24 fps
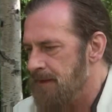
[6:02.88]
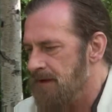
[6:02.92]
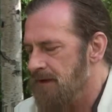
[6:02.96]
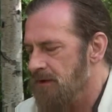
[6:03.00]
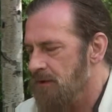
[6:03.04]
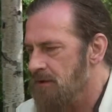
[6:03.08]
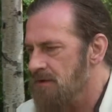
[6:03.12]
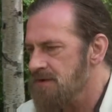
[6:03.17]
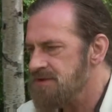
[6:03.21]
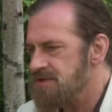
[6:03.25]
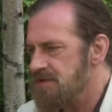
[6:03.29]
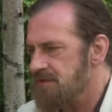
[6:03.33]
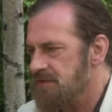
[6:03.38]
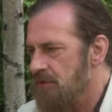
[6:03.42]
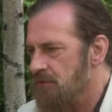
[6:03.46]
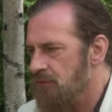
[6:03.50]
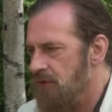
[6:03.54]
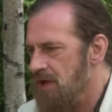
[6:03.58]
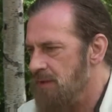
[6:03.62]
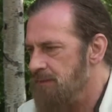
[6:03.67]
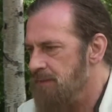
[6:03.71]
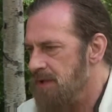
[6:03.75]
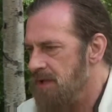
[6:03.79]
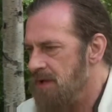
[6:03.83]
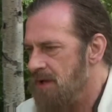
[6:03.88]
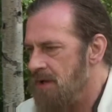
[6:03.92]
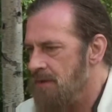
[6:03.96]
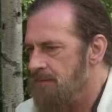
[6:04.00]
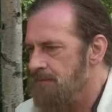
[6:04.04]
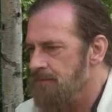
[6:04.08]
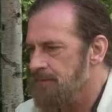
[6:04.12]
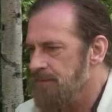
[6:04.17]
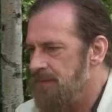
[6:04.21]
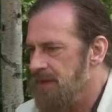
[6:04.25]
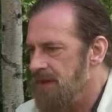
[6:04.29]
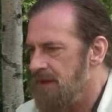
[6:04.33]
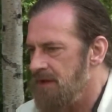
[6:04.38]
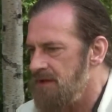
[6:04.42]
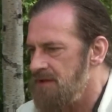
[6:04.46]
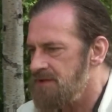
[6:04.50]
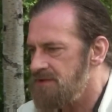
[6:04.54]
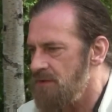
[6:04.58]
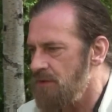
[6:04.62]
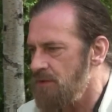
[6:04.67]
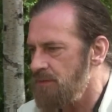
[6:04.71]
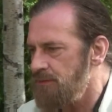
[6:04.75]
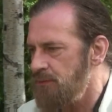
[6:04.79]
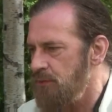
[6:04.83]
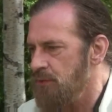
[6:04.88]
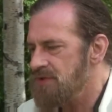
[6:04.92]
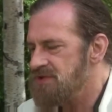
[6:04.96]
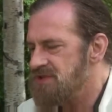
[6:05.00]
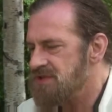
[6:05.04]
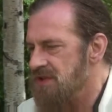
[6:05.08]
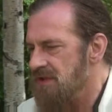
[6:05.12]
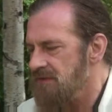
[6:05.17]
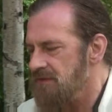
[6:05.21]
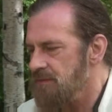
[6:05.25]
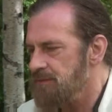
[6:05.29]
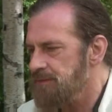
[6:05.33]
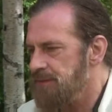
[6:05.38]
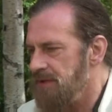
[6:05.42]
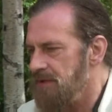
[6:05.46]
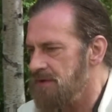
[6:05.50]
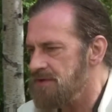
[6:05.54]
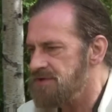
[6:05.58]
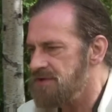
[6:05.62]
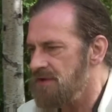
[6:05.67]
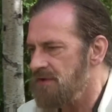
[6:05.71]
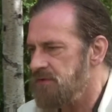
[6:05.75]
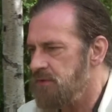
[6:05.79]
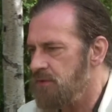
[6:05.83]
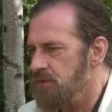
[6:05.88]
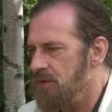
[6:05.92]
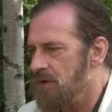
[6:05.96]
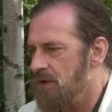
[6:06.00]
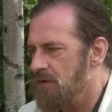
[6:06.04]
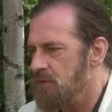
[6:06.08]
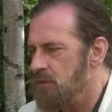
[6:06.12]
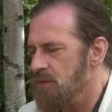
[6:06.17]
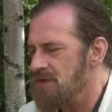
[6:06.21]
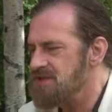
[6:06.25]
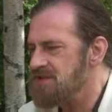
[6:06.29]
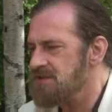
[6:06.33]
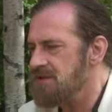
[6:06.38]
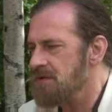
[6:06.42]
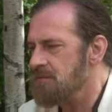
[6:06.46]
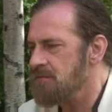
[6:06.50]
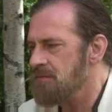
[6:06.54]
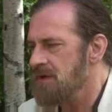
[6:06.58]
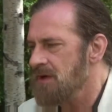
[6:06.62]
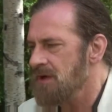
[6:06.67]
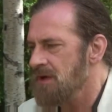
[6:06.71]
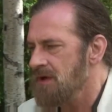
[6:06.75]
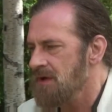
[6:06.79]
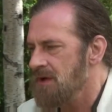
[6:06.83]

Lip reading: Lawrence of Arabia, in his own book, 7 Pillars of Wisdom,